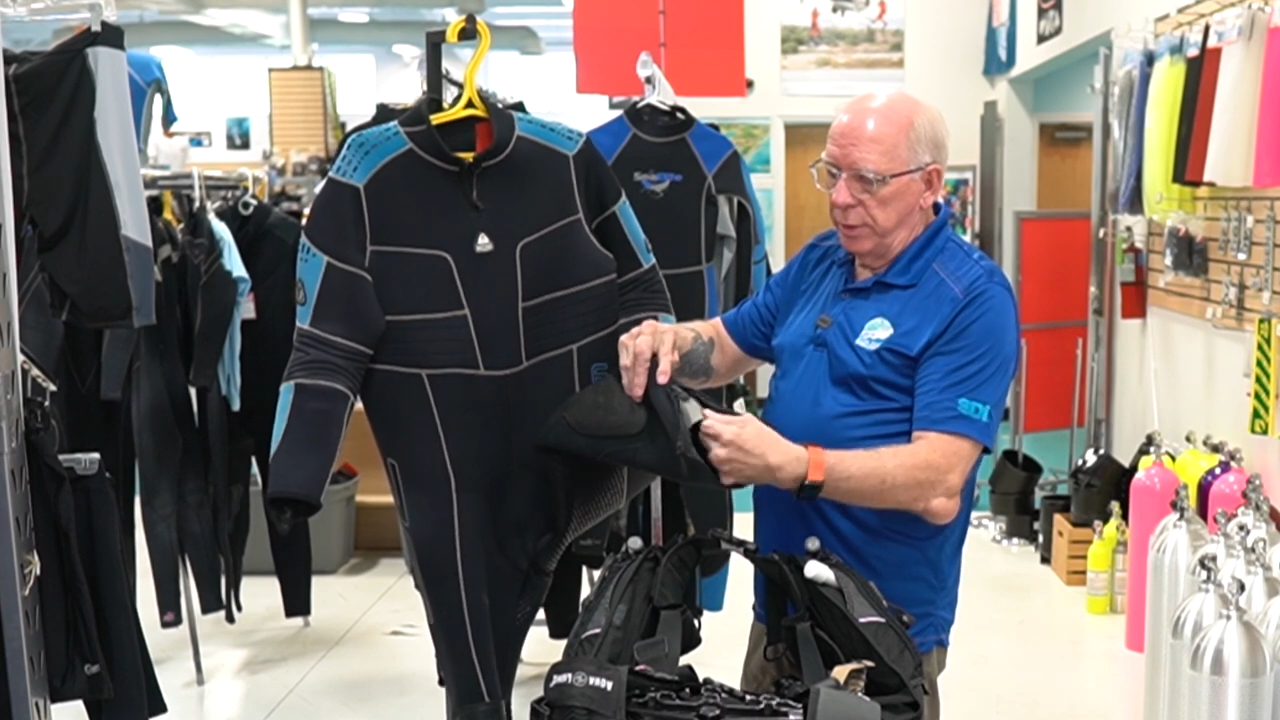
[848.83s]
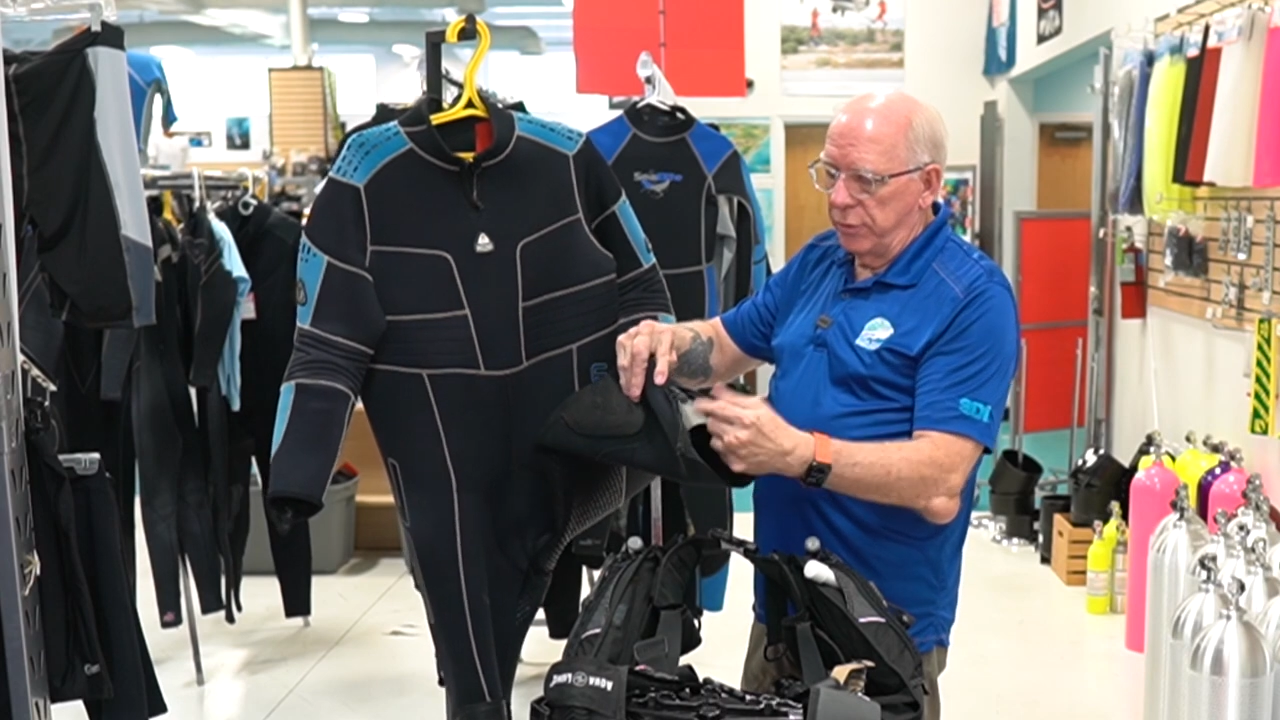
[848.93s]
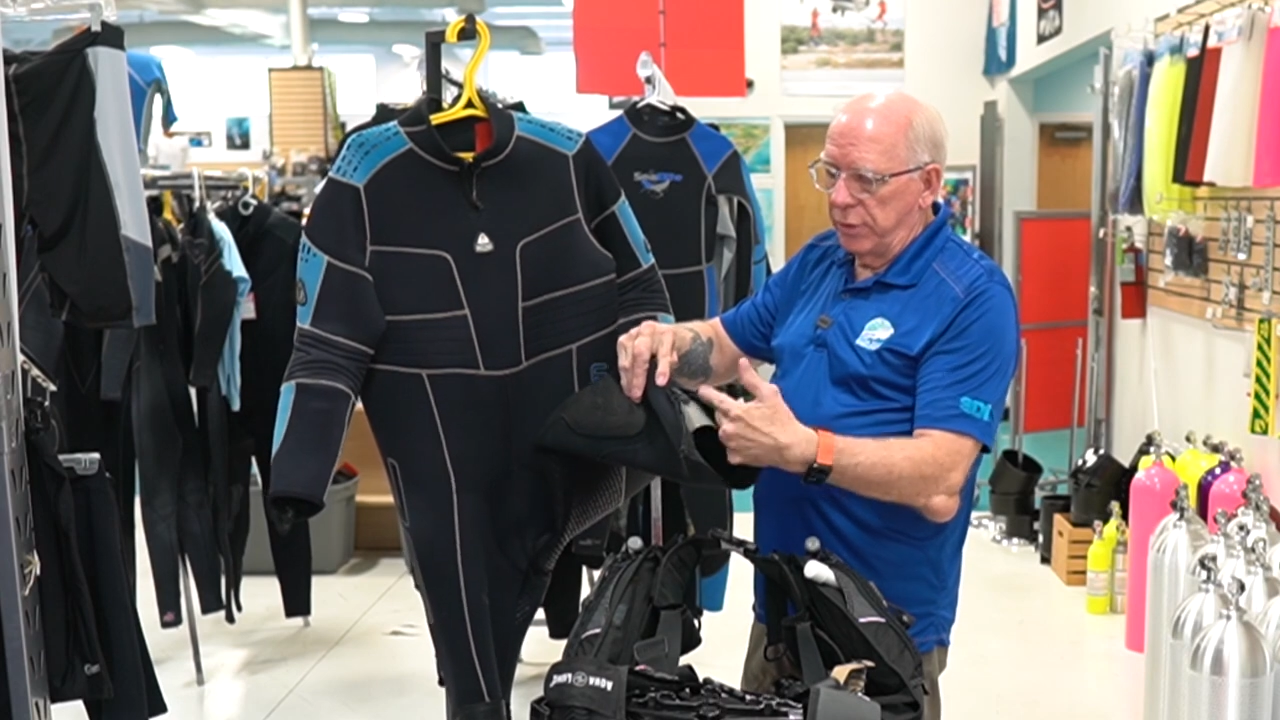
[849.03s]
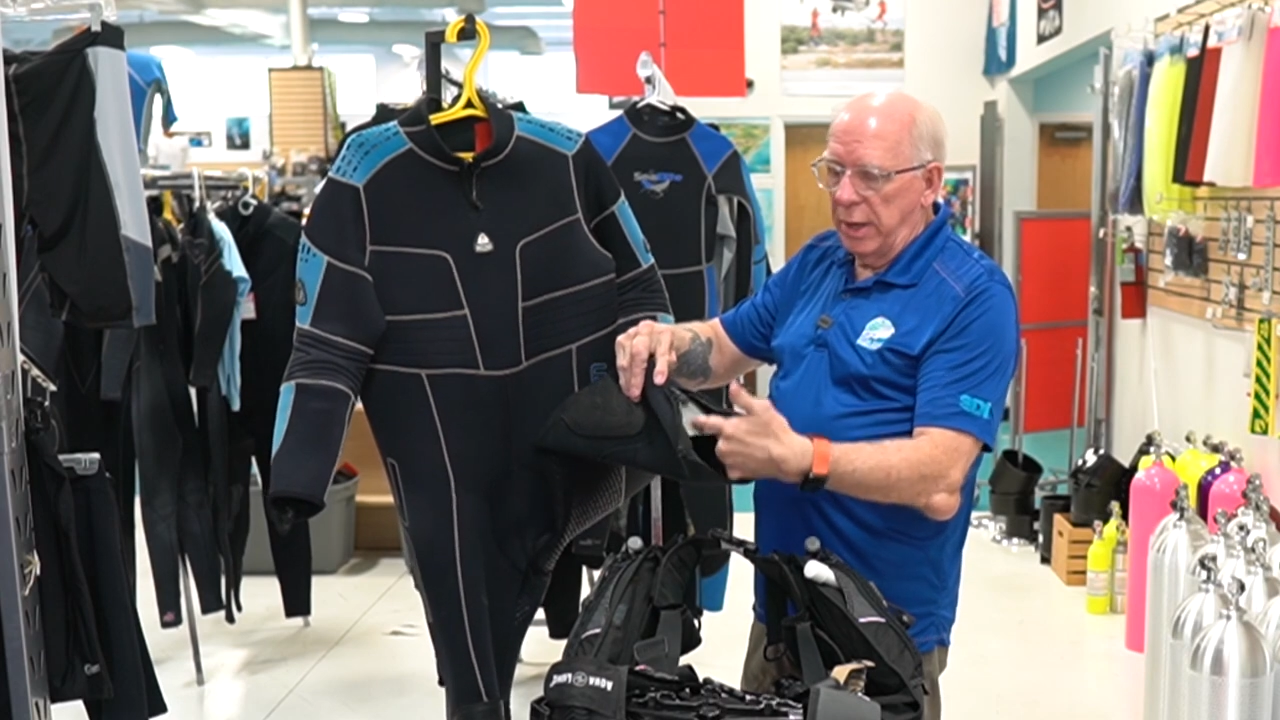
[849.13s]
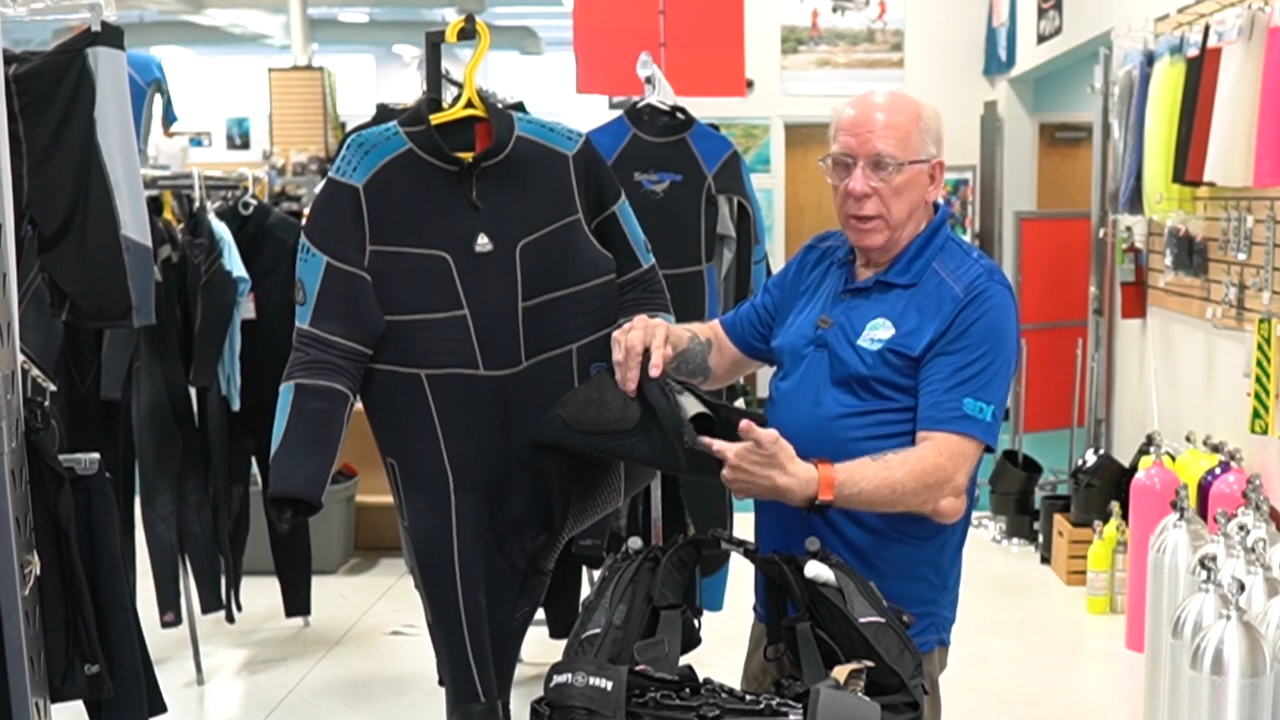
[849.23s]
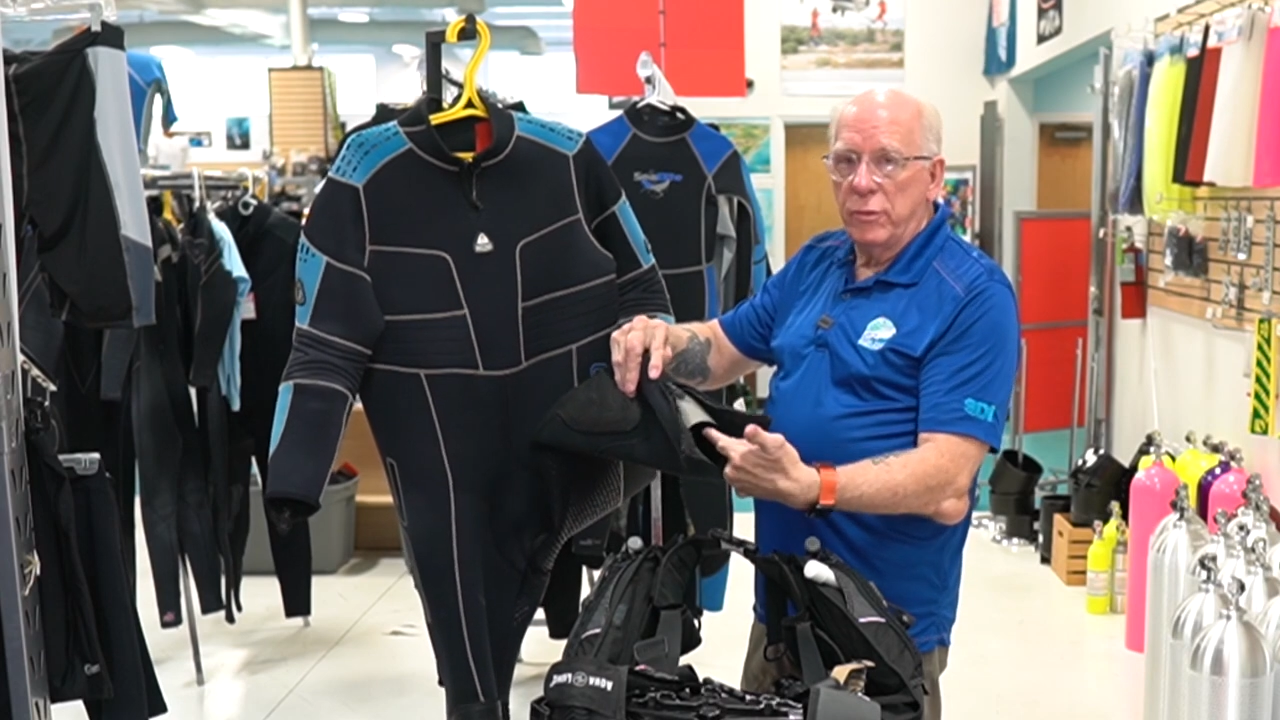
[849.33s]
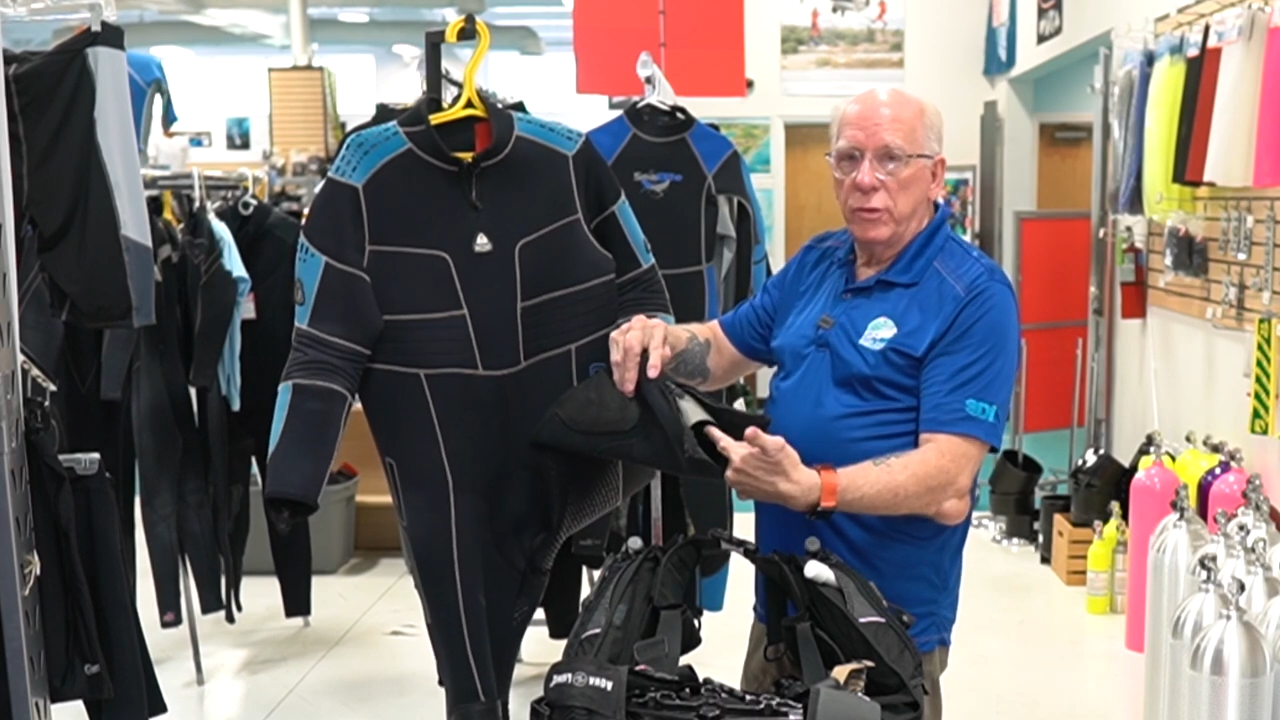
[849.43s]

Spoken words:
inside